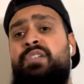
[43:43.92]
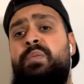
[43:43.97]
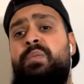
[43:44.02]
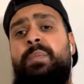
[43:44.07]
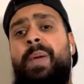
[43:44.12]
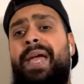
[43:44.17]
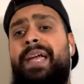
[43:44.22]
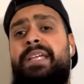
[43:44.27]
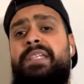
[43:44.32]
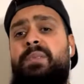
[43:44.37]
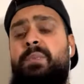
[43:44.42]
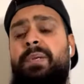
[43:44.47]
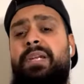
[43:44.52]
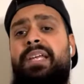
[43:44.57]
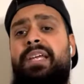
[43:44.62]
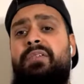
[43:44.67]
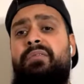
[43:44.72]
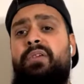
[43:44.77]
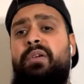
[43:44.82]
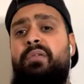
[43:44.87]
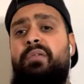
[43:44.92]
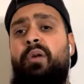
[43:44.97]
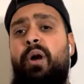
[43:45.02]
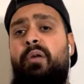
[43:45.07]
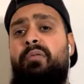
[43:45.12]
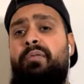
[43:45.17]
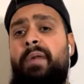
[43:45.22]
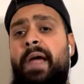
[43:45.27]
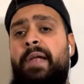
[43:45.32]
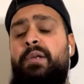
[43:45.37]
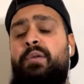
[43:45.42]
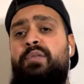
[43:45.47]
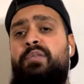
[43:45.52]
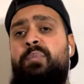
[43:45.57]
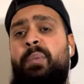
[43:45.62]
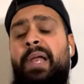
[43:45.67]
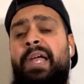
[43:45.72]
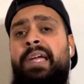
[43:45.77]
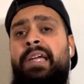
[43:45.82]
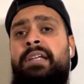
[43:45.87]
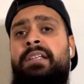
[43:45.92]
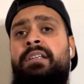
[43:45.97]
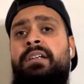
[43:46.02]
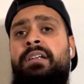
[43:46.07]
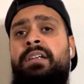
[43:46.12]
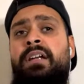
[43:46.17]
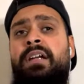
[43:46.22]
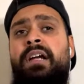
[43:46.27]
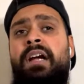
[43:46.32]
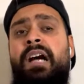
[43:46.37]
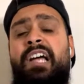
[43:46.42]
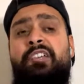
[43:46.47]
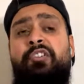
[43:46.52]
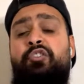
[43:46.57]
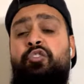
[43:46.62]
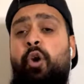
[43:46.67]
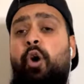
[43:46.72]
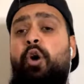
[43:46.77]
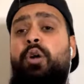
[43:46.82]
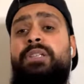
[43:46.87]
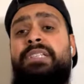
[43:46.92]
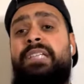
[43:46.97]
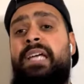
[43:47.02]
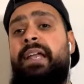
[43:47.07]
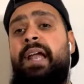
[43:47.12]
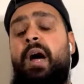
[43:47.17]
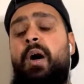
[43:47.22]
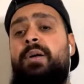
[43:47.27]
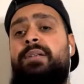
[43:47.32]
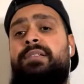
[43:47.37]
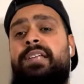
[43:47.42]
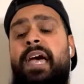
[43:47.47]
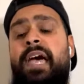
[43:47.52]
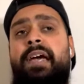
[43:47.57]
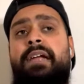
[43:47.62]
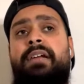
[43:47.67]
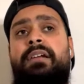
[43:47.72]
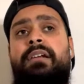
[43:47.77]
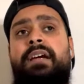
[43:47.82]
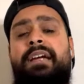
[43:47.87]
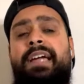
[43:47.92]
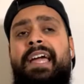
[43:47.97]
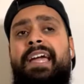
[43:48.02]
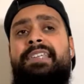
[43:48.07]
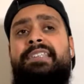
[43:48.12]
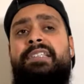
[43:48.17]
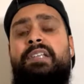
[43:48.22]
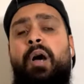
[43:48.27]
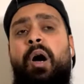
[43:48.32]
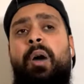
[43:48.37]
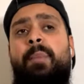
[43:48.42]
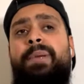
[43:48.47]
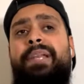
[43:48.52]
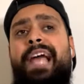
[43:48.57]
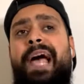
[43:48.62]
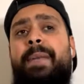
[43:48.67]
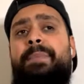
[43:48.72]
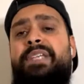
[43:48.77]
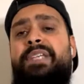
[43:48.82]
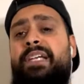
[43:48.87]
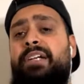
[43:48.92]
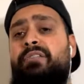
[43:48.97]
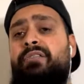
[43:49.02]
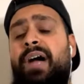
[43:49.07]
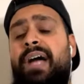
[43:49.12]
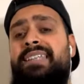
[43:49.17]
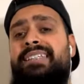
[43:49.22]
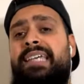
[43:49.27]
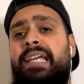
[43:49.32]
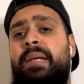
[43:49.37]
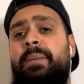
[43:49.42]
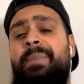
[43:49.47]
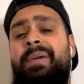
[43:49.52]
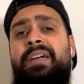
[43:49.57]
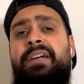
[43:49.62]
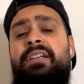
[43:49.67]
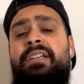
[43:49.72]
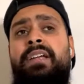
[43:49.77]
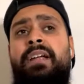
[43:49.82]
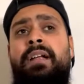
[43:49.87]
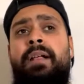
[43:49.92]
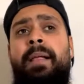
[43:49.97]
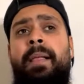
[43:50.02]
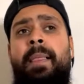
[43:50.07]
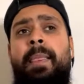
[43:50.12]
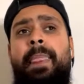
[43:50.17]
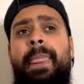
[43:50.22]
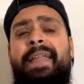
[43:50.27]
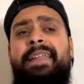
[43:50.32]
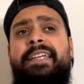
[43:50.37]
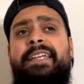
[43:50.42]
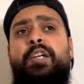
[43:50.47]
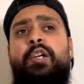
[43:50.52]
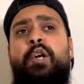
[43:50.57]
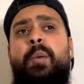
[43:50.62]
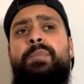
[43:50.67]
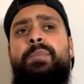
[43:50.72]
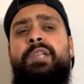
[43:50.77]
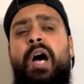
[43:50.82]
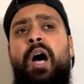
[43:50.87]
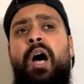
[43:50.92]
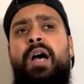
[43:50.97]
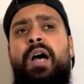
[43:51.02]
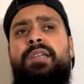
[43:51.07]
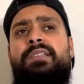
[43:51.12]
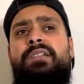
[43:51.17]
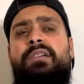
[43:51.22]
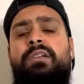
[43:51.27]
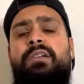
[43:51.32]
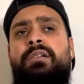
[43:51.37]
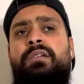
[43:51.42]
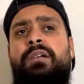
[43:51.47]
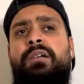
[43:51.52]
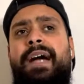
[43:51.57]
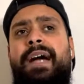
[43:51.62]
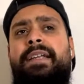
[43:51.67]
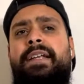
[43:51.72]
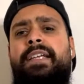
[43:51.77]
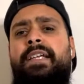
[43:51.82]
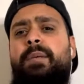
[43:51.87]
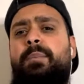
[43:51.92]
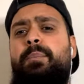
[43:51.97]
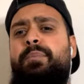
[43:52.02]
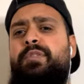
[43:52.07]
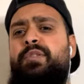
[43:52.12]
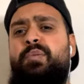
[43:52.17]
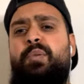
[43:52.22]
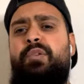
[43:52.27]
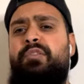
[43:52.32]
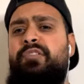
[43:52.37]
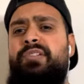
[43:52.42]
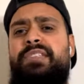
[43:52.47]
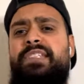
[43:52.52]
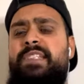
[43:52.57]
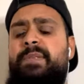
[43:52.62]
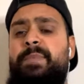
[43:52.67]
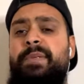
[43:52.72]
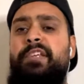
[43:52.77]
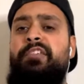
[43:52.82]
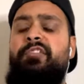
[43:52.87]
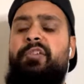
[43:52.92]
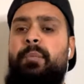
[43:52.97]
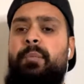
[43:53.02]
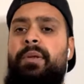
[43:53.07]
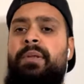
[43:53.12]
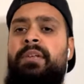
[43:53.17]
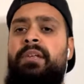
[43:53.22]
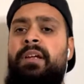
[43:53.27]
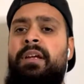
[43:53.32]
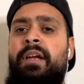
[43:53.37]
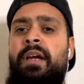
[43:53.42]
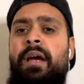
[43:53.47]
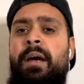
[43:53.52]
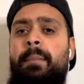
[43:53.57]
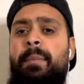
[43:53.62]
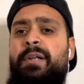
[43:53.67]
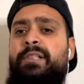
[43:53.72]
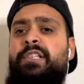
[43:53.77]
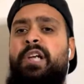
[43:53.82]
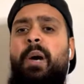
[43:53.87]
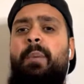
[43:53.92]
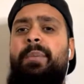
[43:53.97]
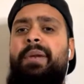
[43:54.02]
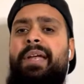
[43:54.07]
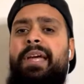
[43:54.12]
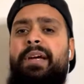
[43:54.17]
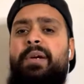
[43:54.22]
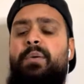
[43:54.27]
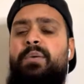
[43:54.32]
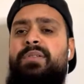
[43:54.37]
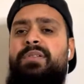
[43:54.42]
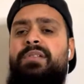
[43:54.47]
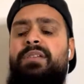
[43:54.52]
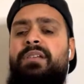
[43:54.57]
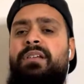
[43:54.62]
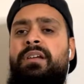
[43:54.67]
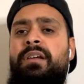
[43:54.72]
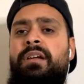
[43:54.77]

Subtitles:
beggars belief. You've got Fred, who's played a strong 10 out of 10 against RB Leipzig and right centre mid, and then you come to Arsenal and then he switches his position with McTominay, who's